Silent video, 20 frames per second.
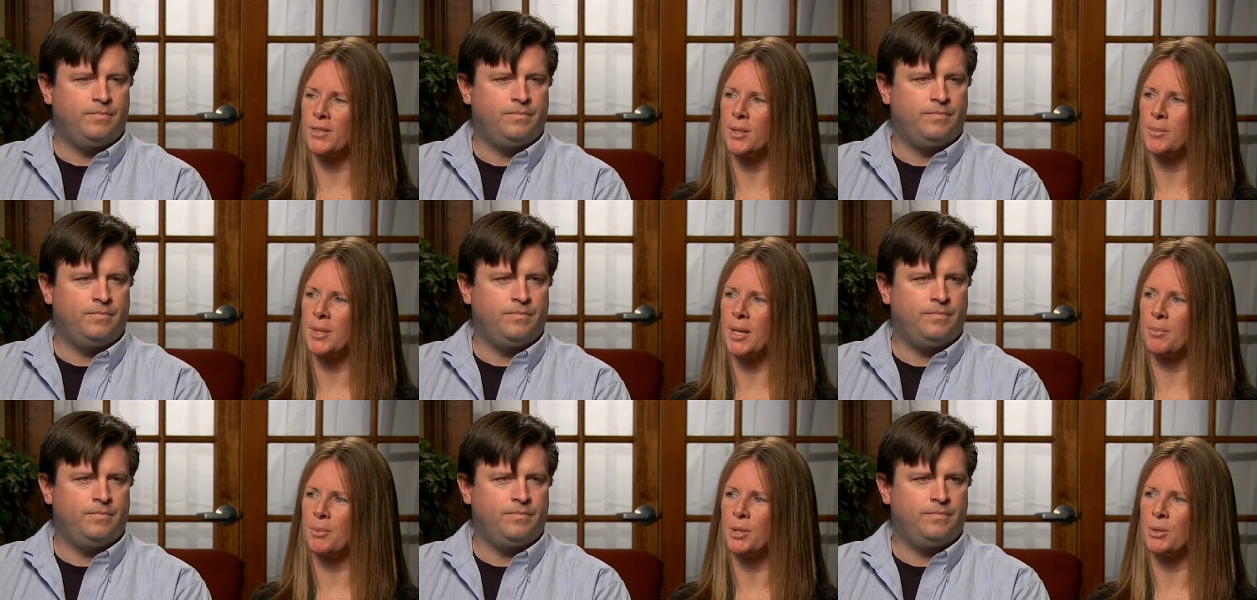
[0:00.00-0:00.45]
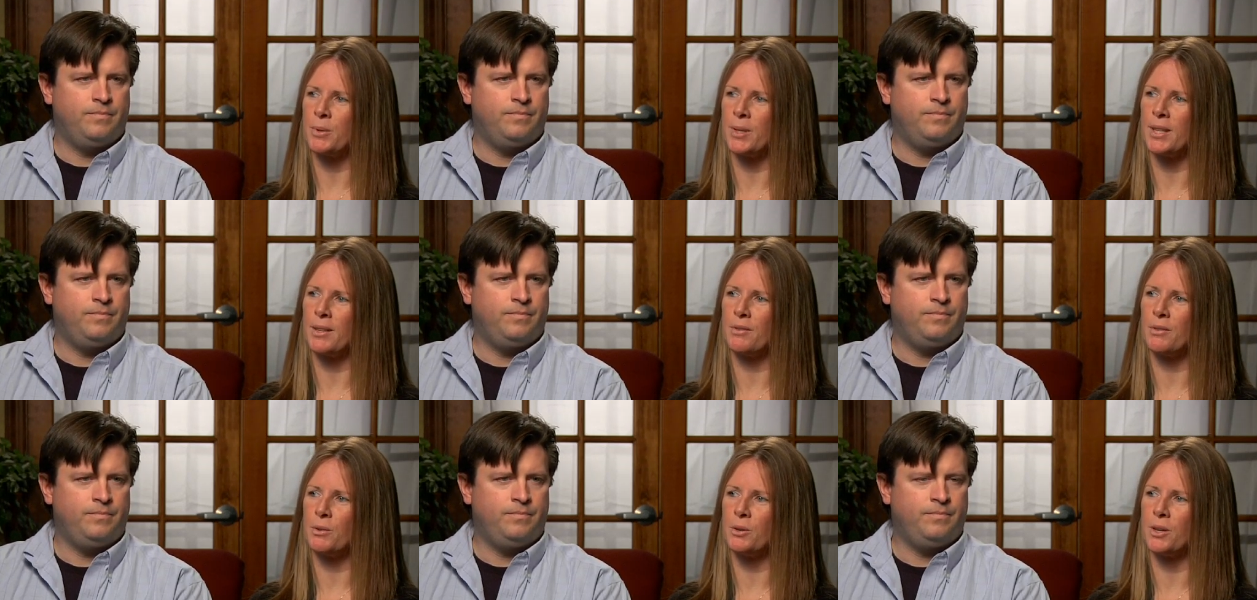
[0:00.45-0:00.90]
Speaker 1: of September
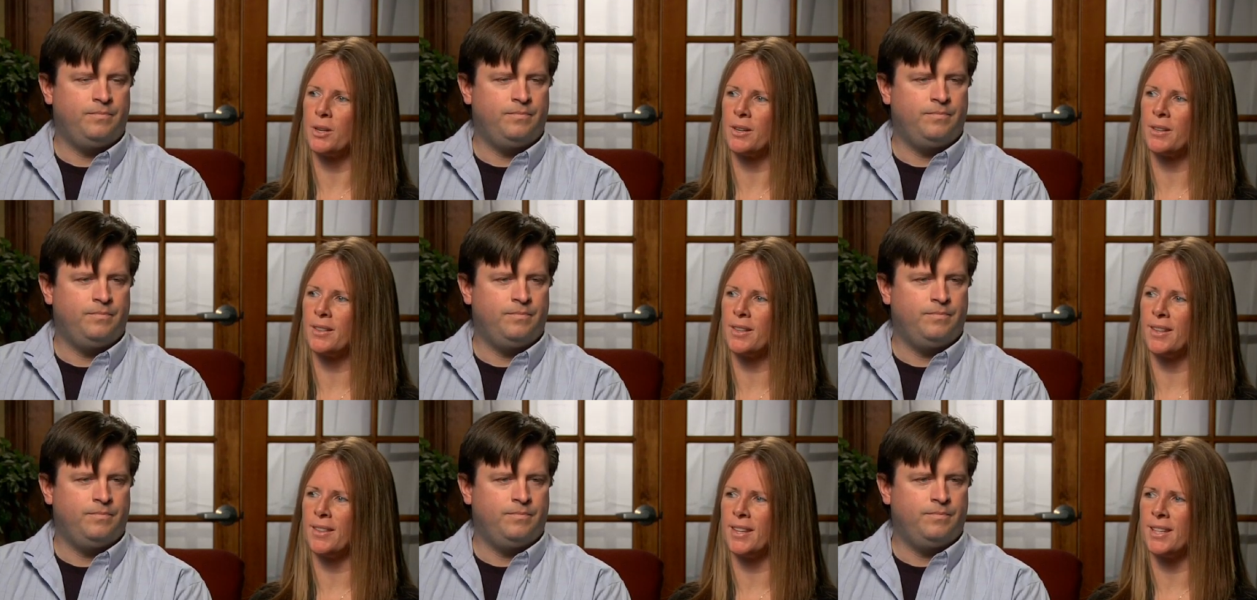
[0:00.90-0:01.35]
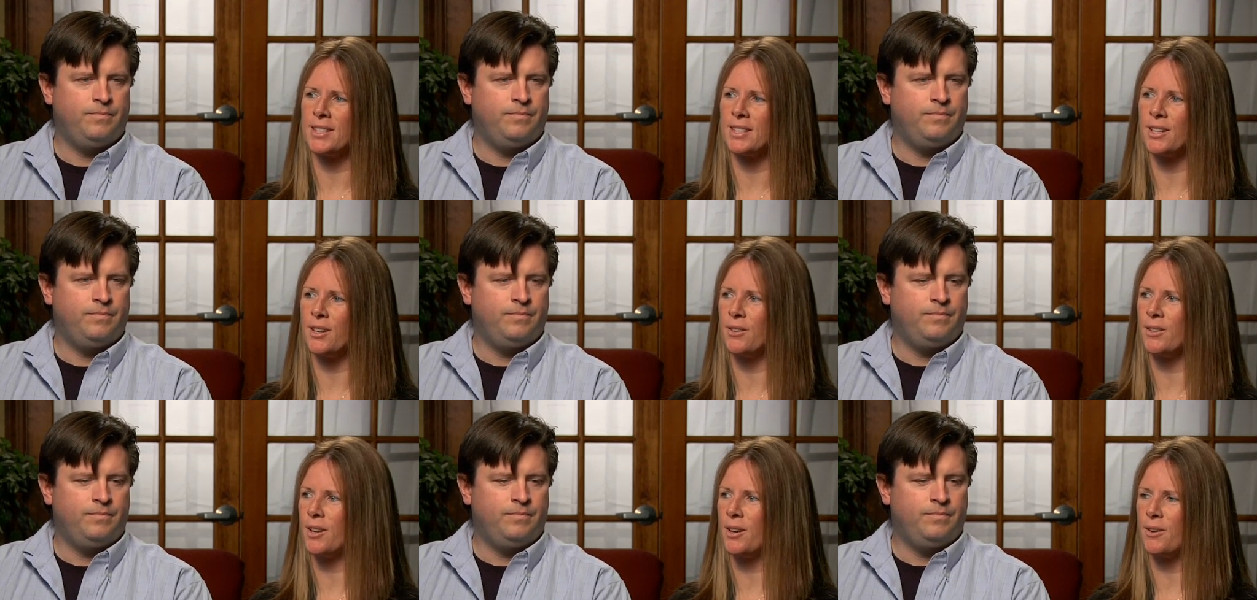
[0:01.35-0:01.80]
24th. And they
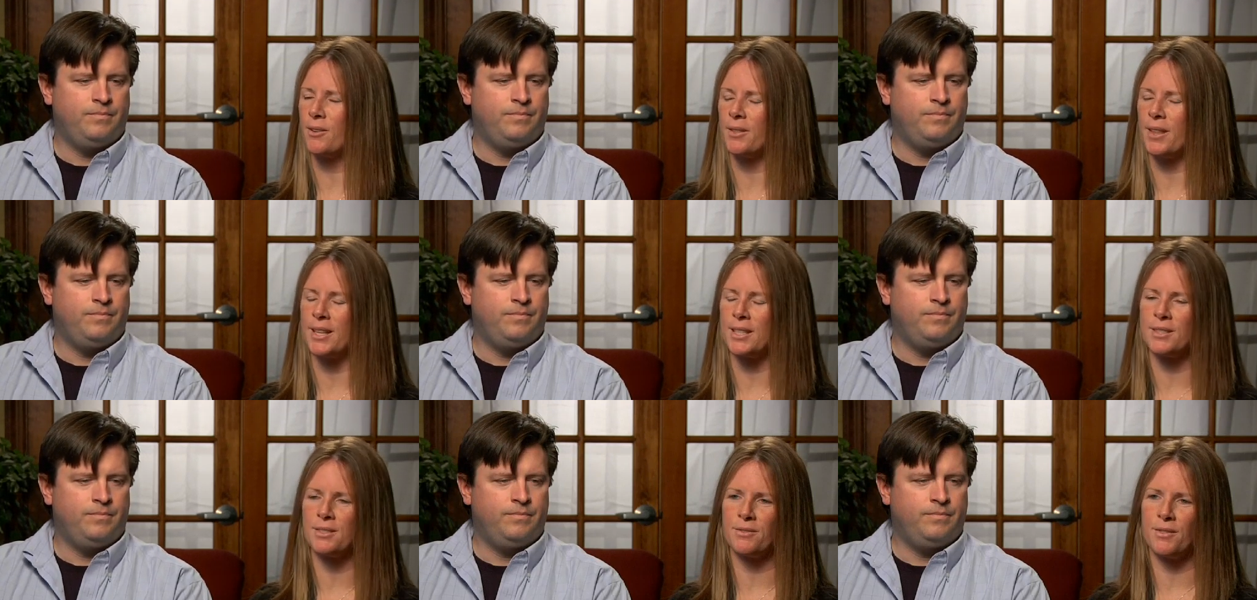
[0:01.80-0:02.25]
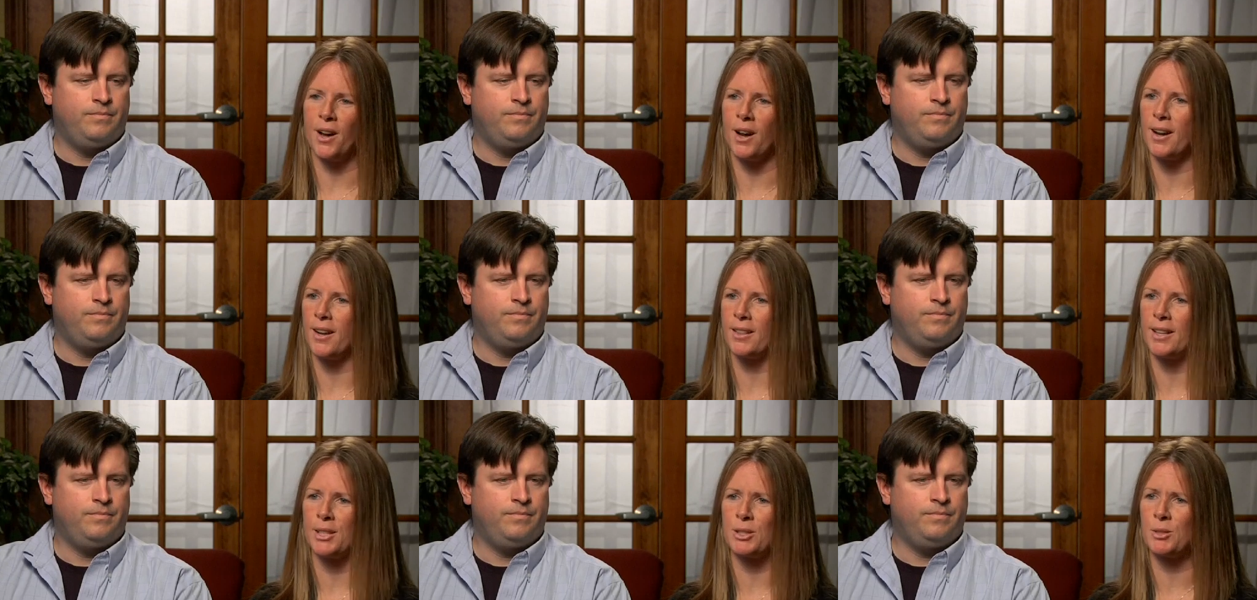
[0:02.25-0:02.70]
said, oh no, that's
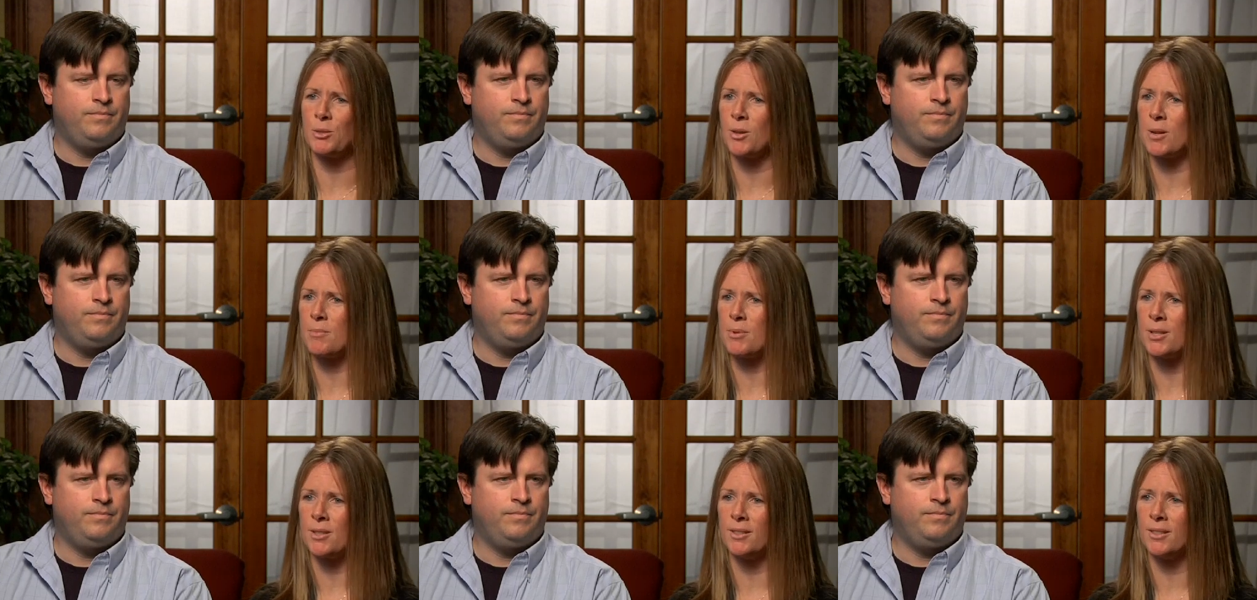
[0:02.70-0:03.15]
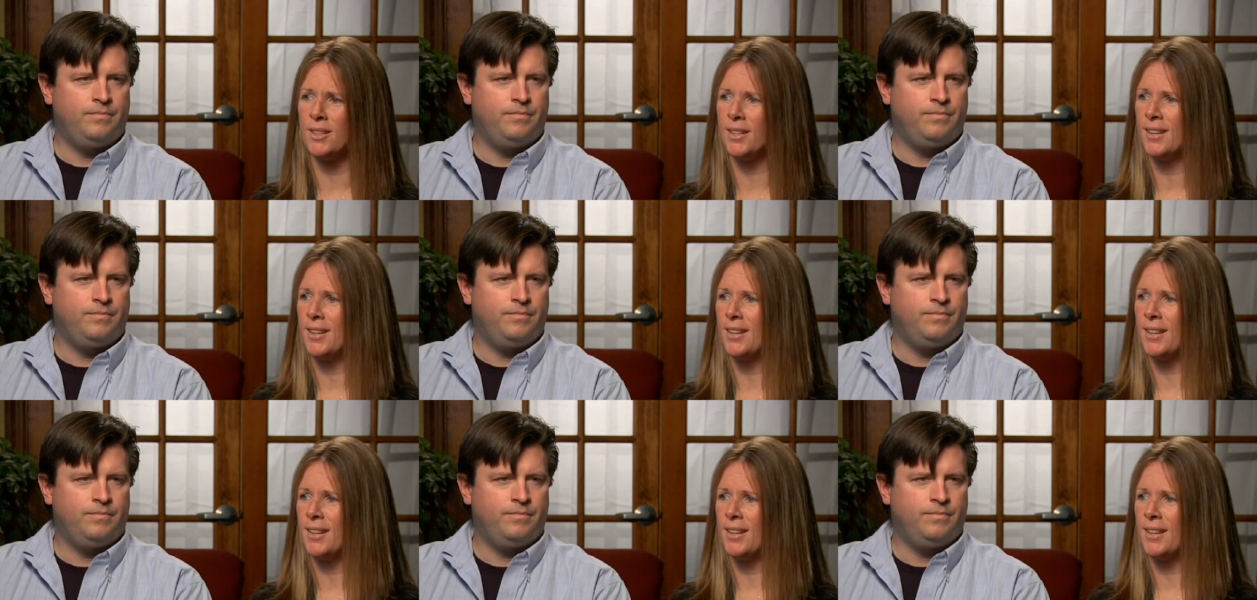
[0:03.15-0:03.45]
fine, that's normal.